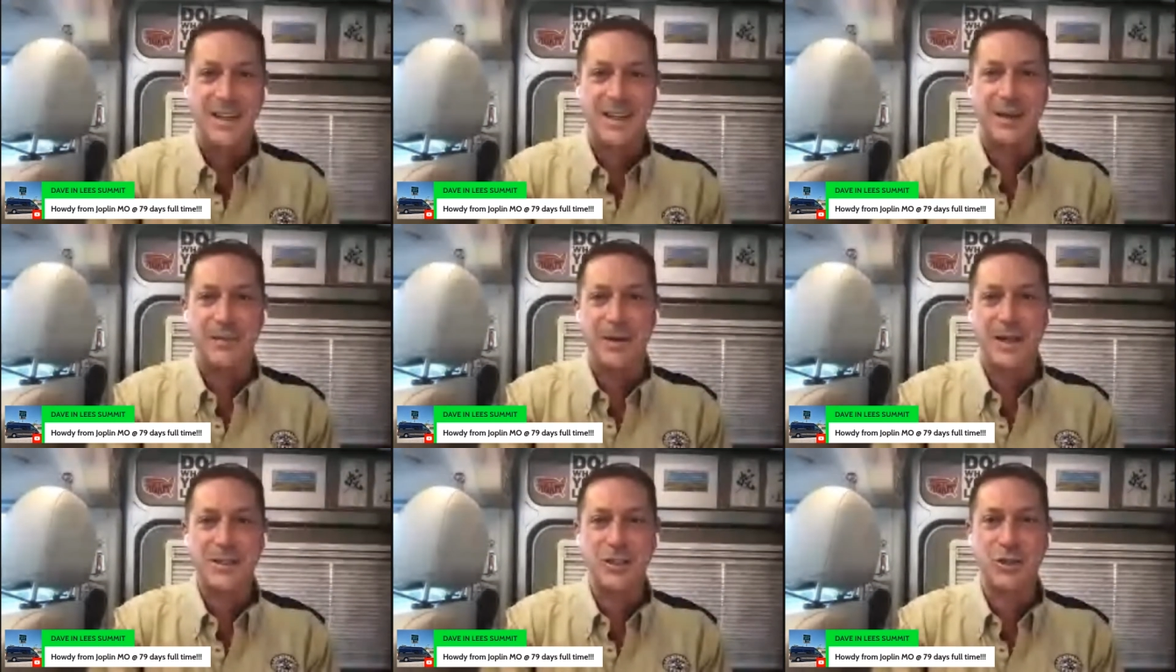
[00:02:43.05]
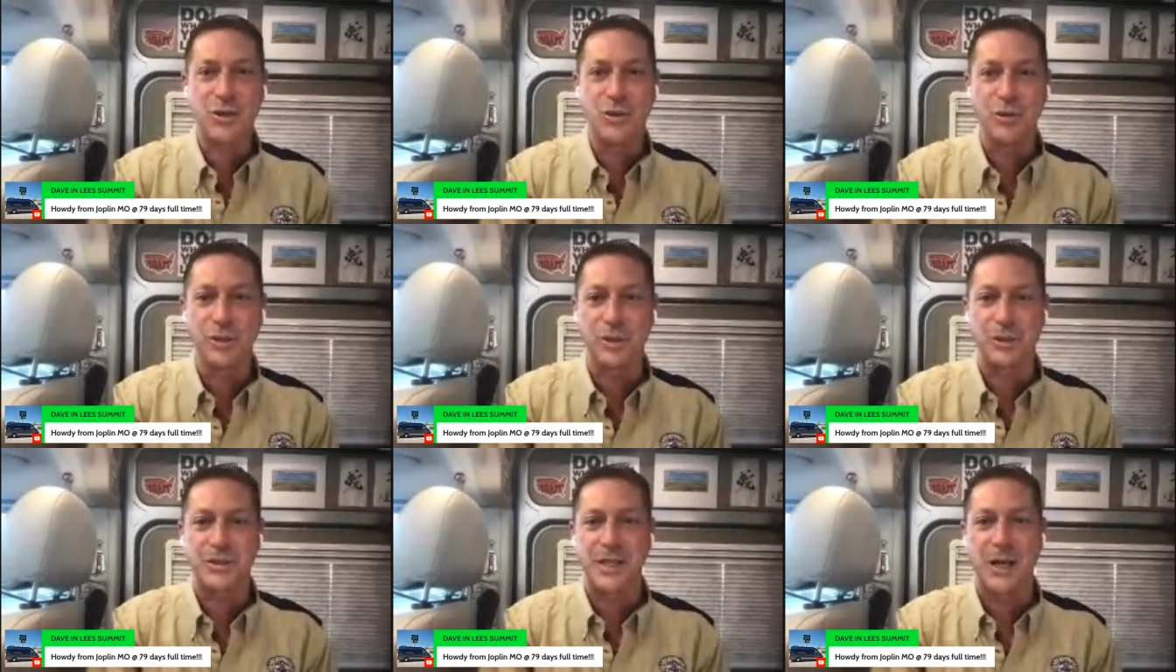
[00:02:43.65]
Um, that's a
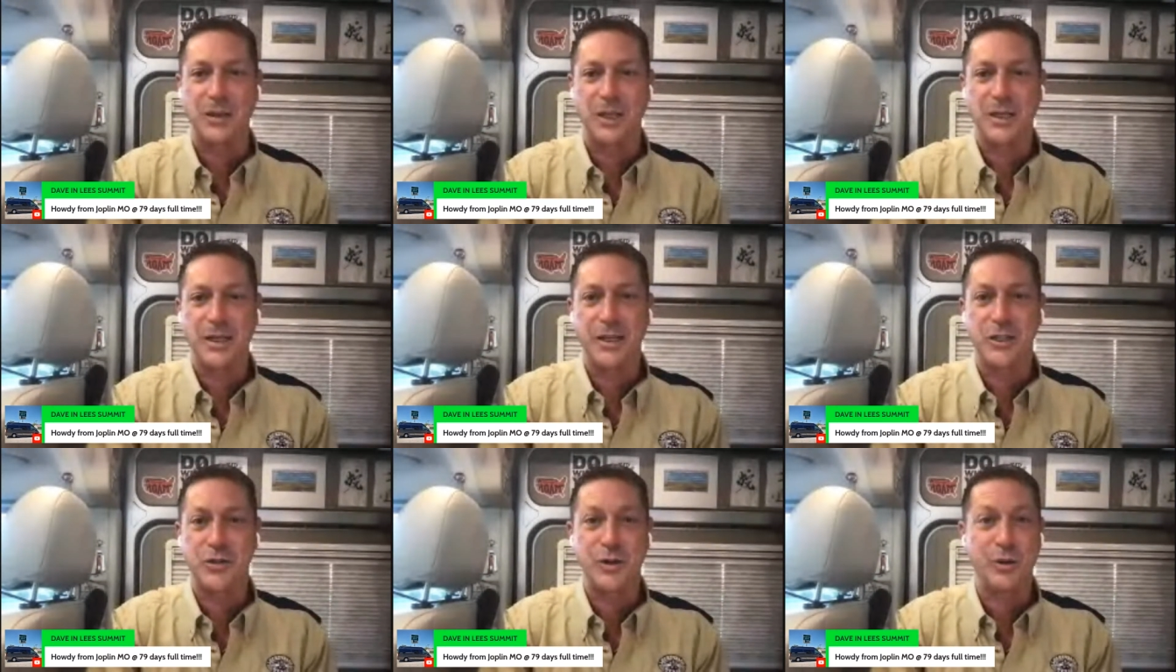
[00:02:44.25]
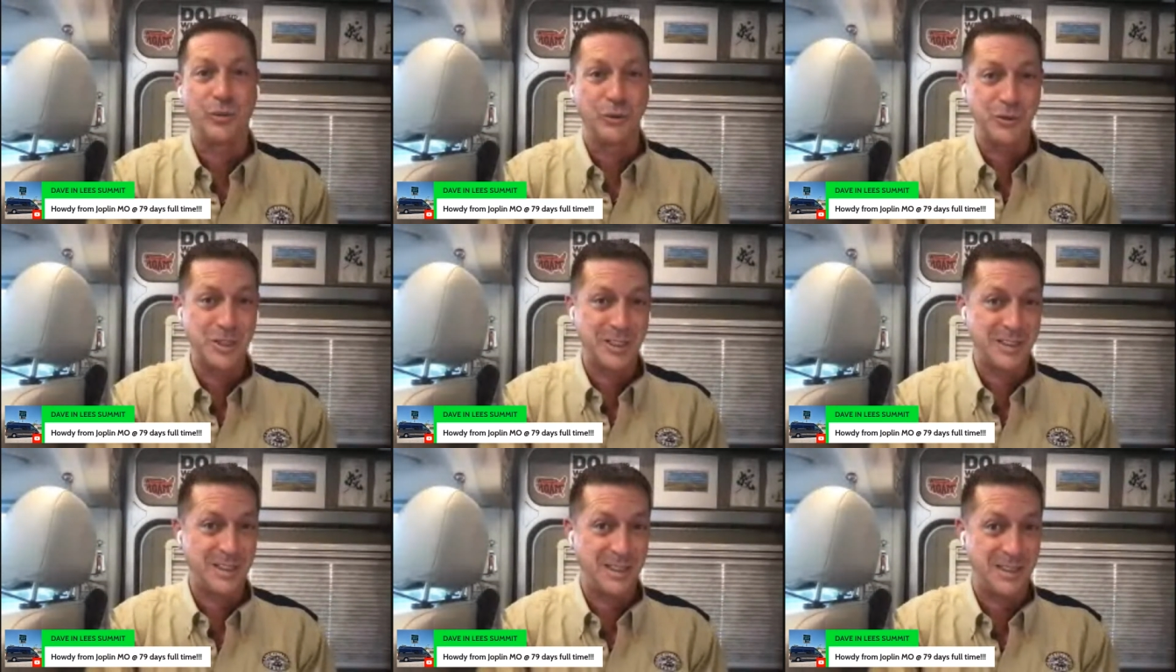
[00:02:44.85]
cool little town. A lot of history. Route
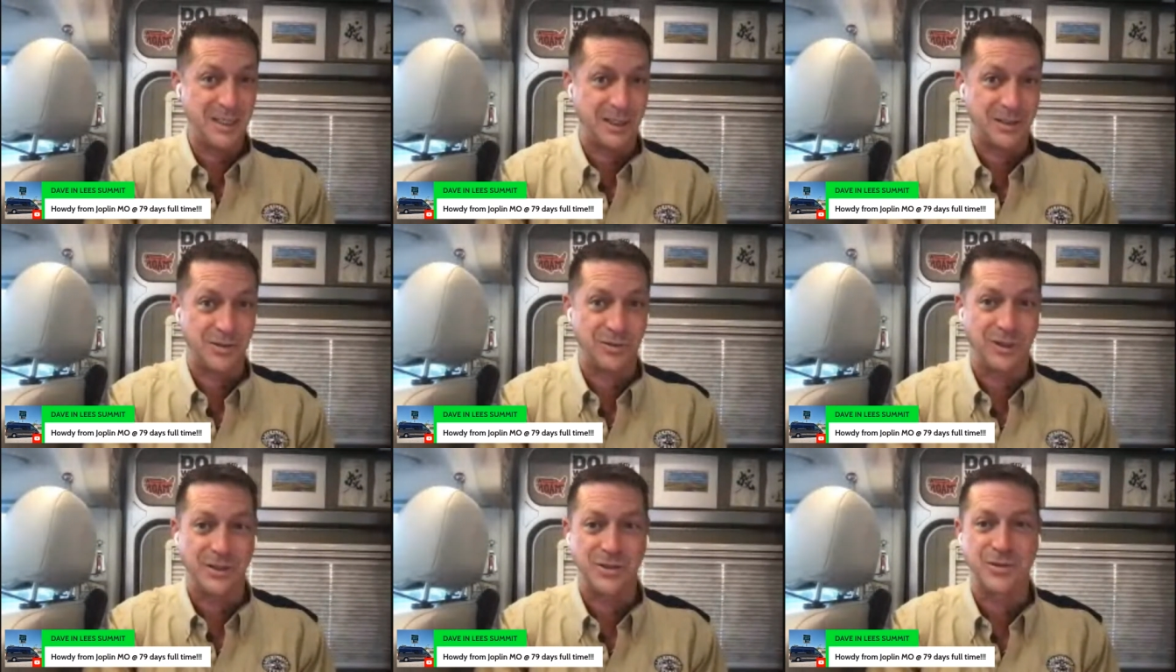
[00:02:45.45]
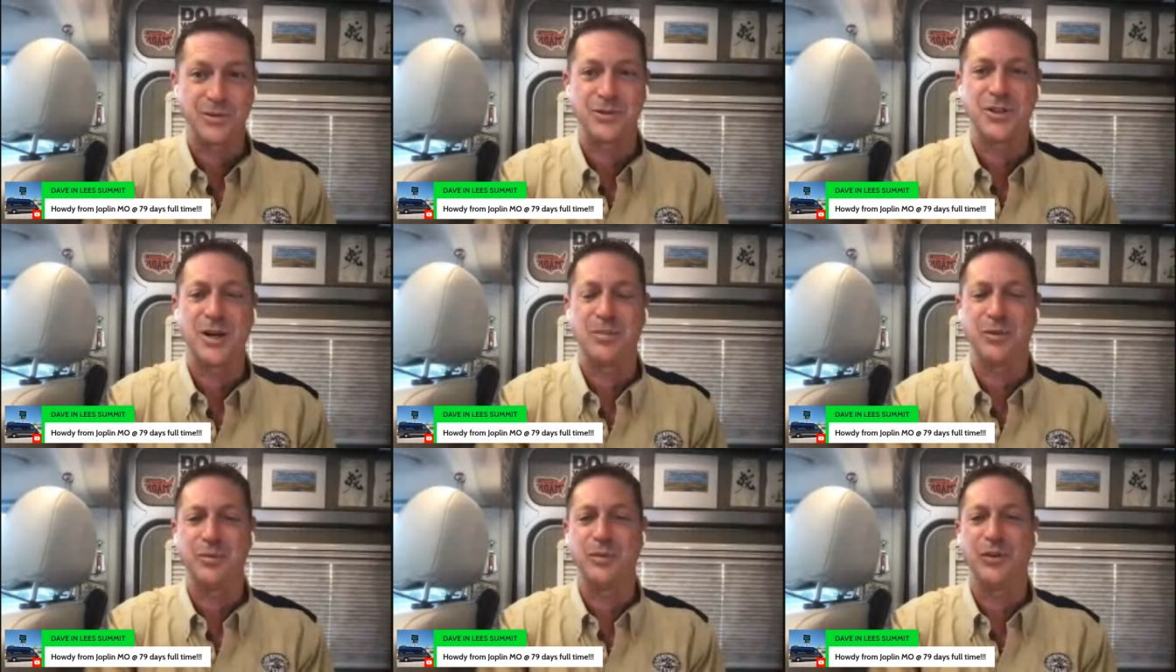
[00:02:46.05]
sixty-six runs through
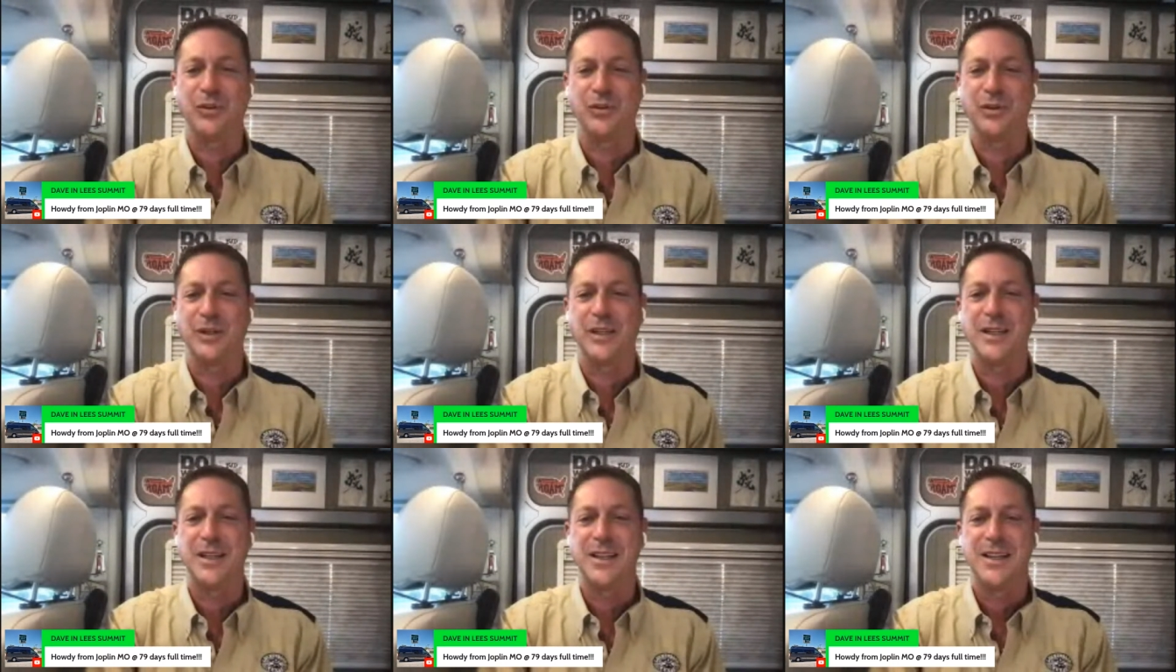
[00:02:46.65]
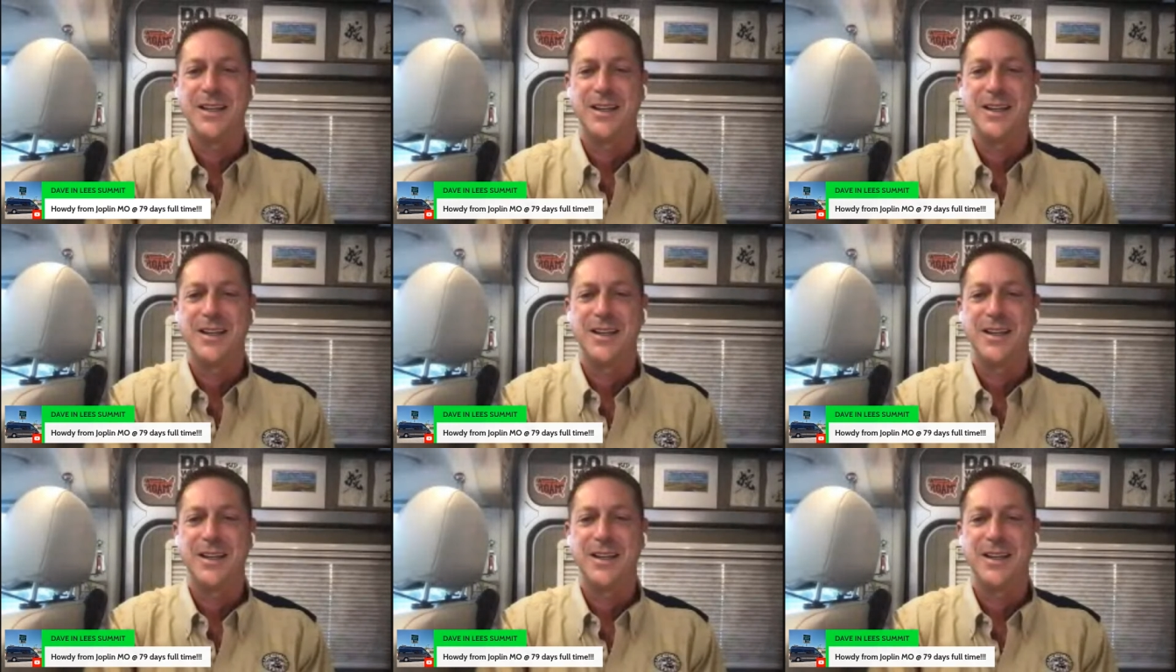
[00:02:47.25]
Joplin, Missouri.